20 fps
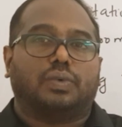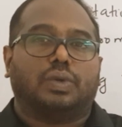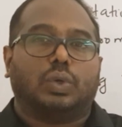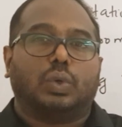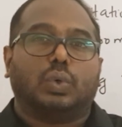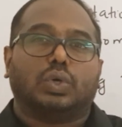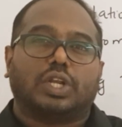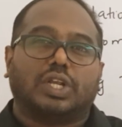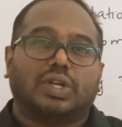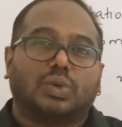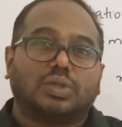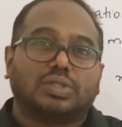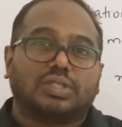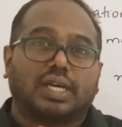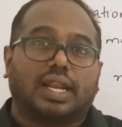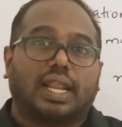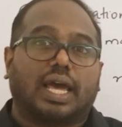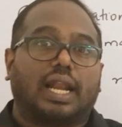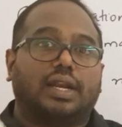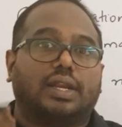neutrinos
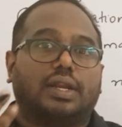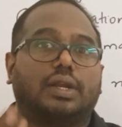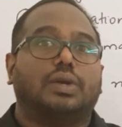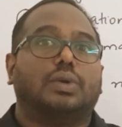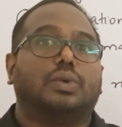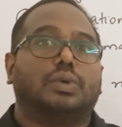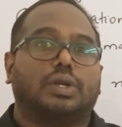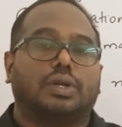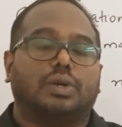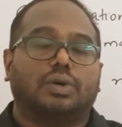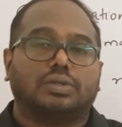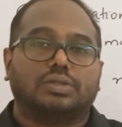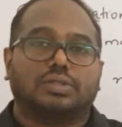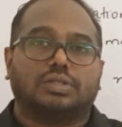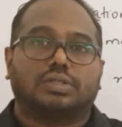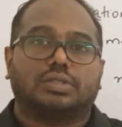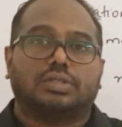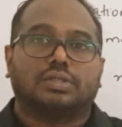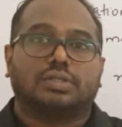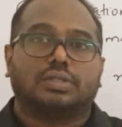and
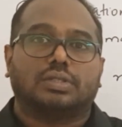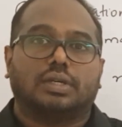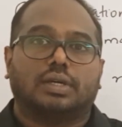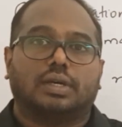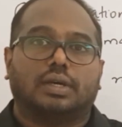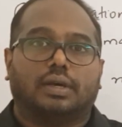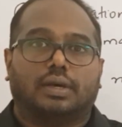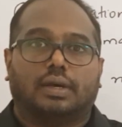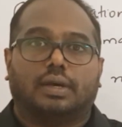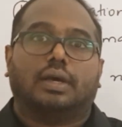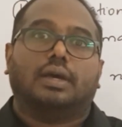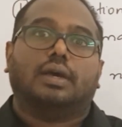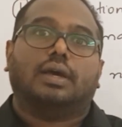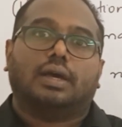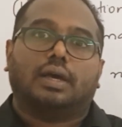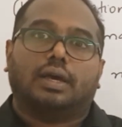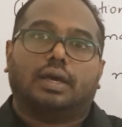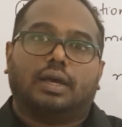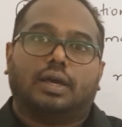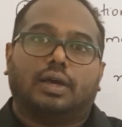antineutrinos
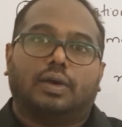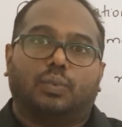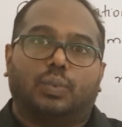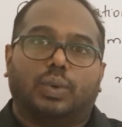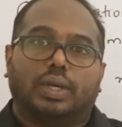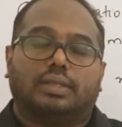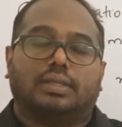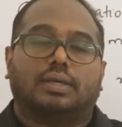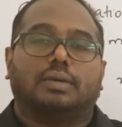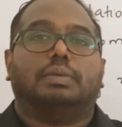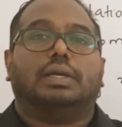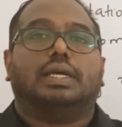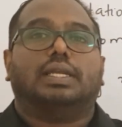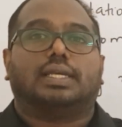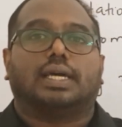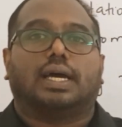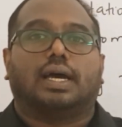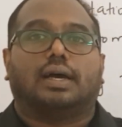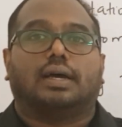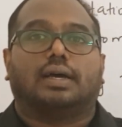with the
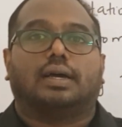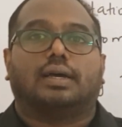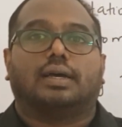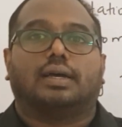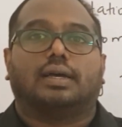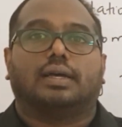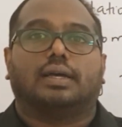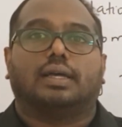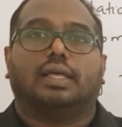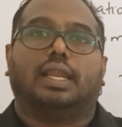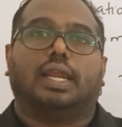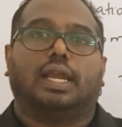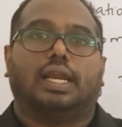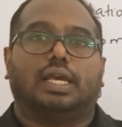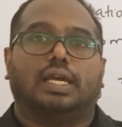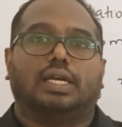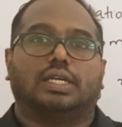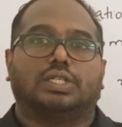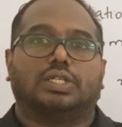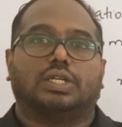beta
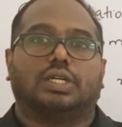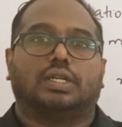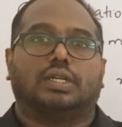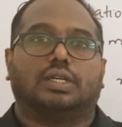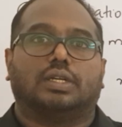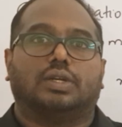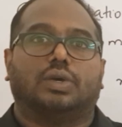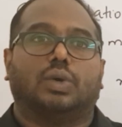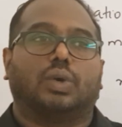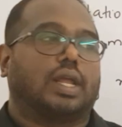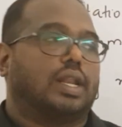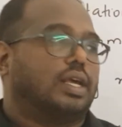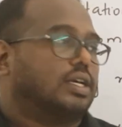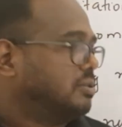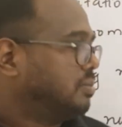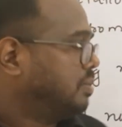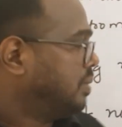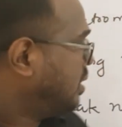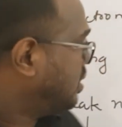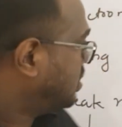radiation. You can
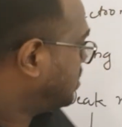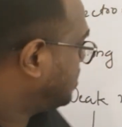experience